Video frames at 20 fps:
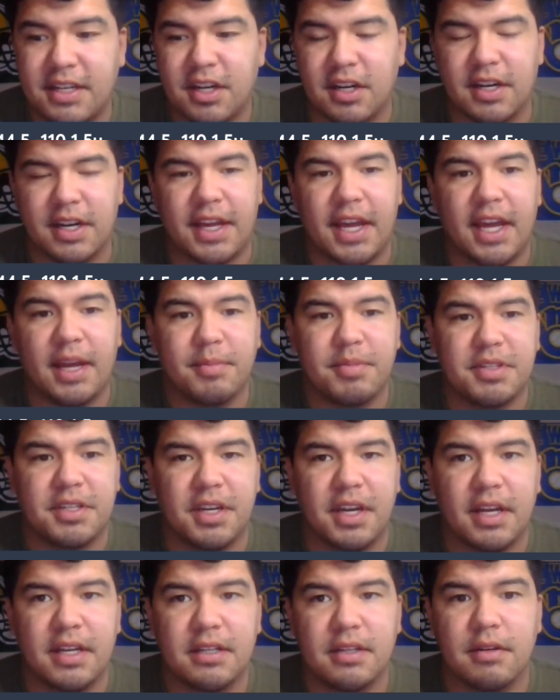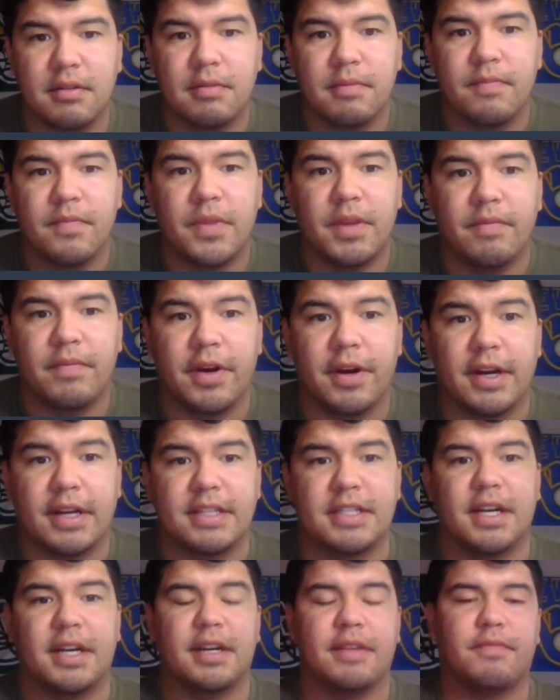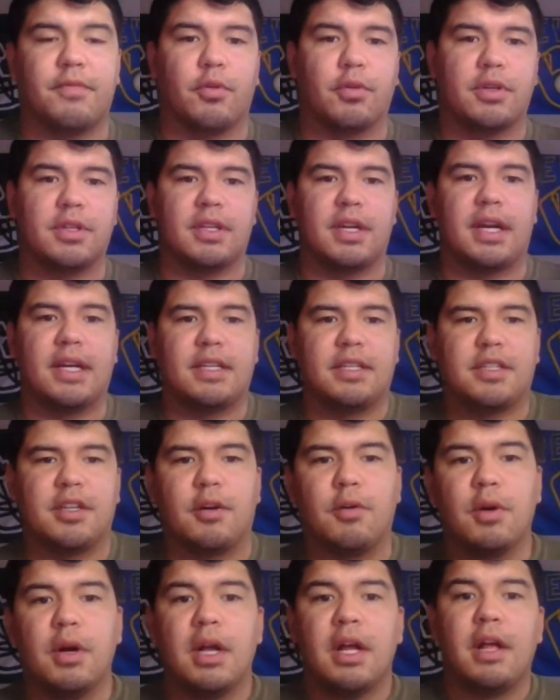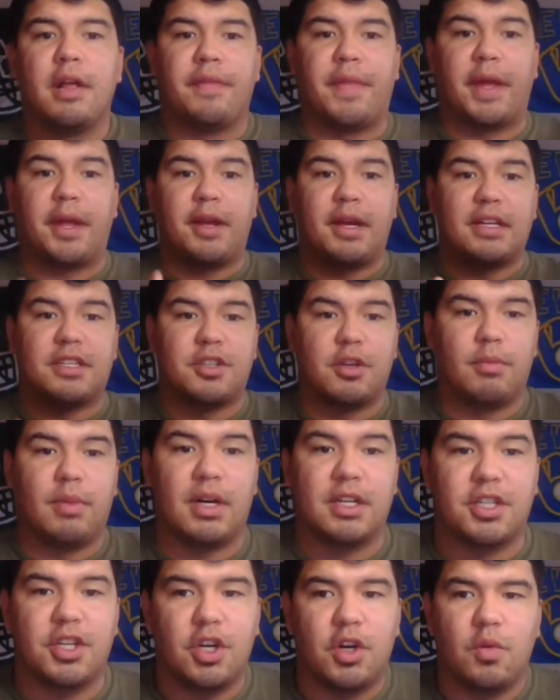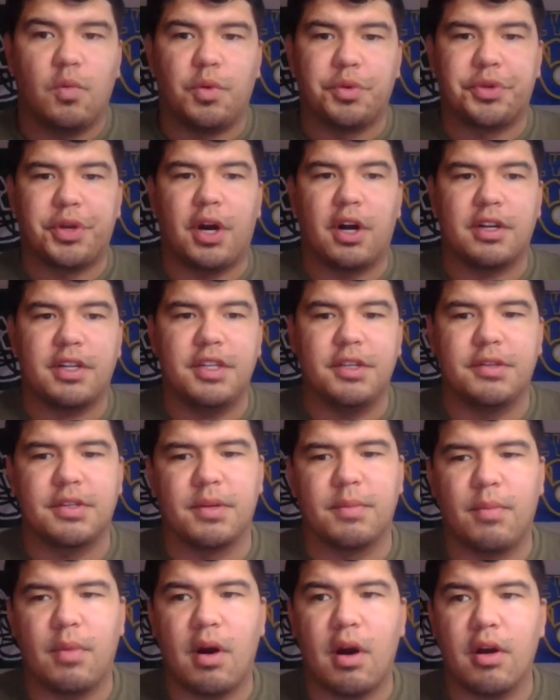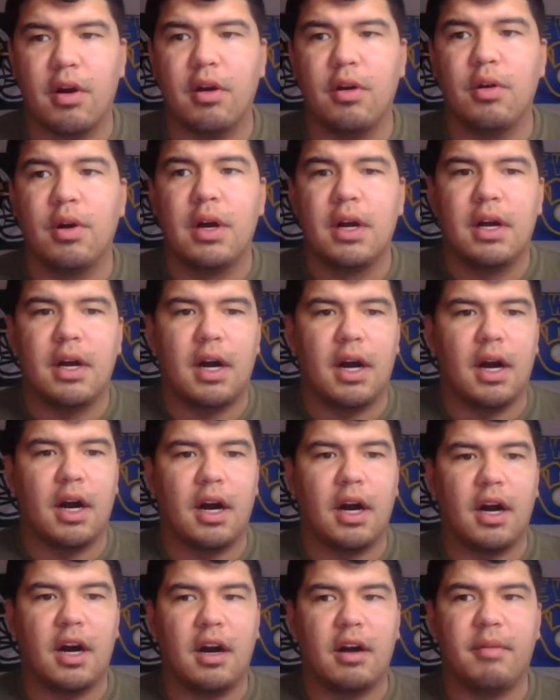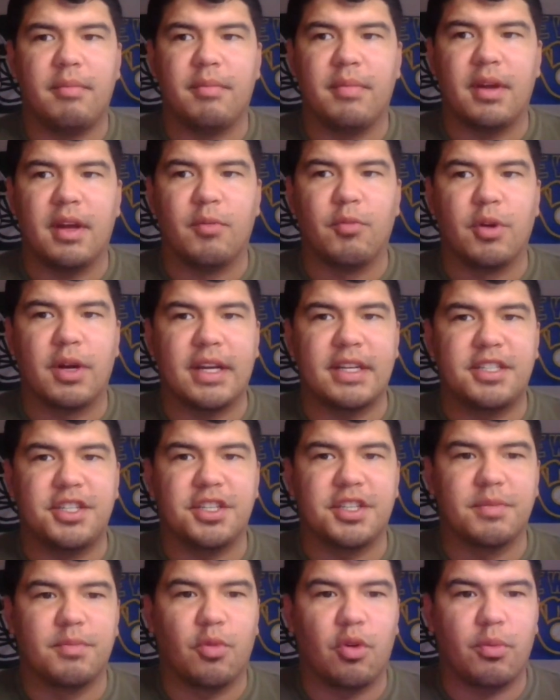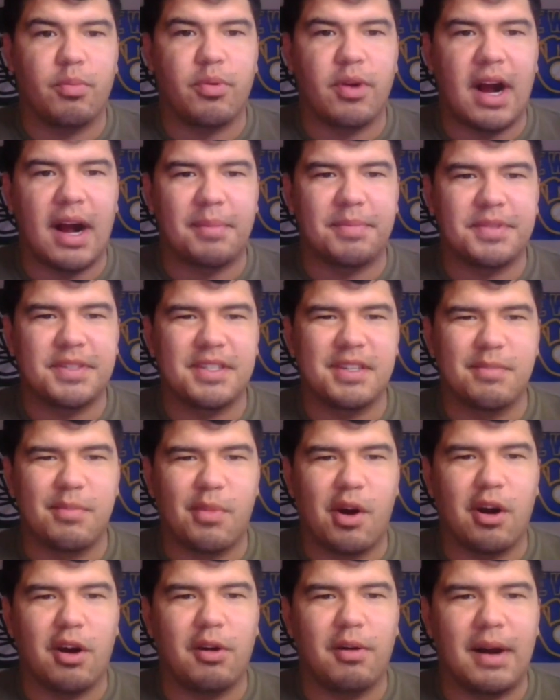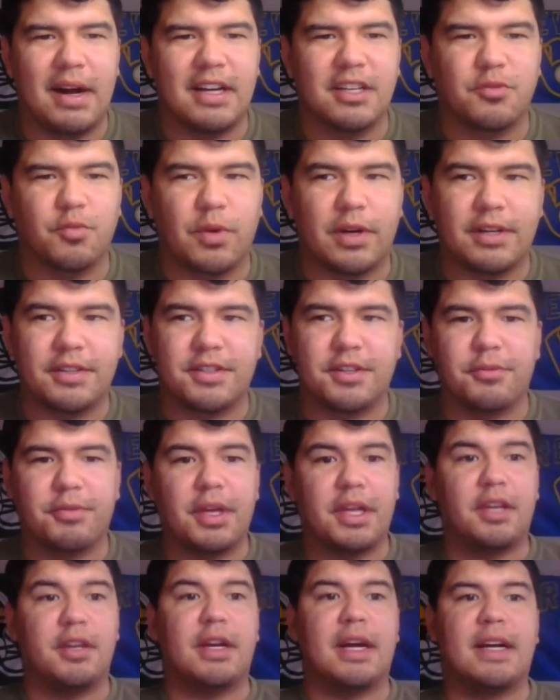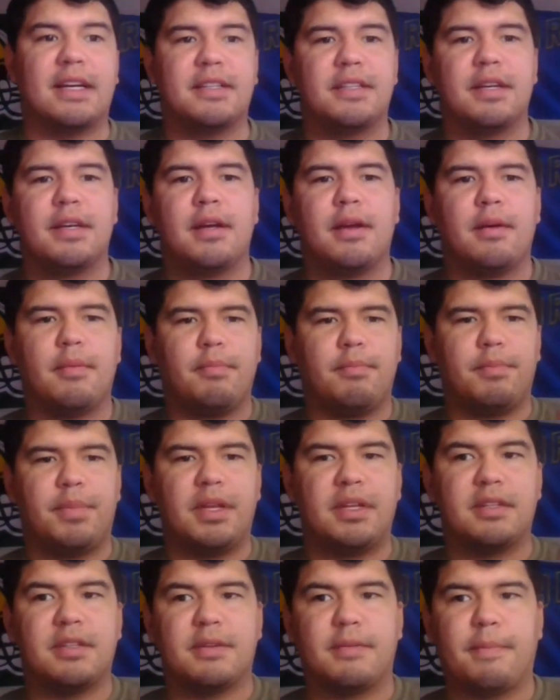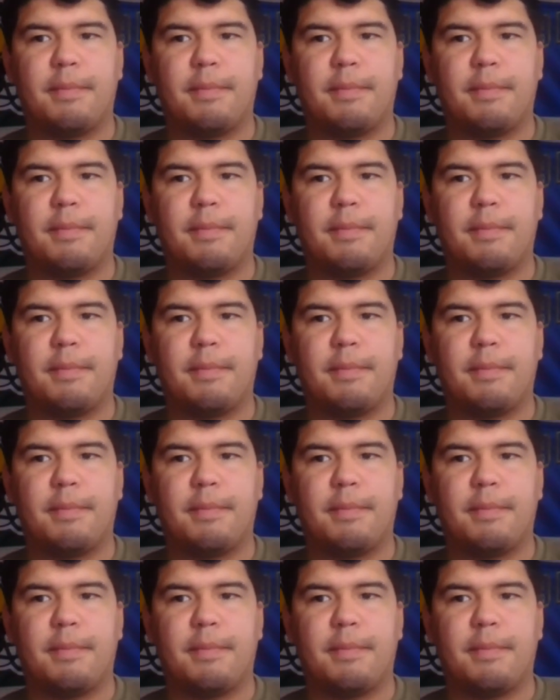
Ton of games today. So very excited for tonight. So thank you guys so much. We'll talk to you tomorrow. Um, and we'll get you some more props tomorrow as well. So thank you guys. Peace.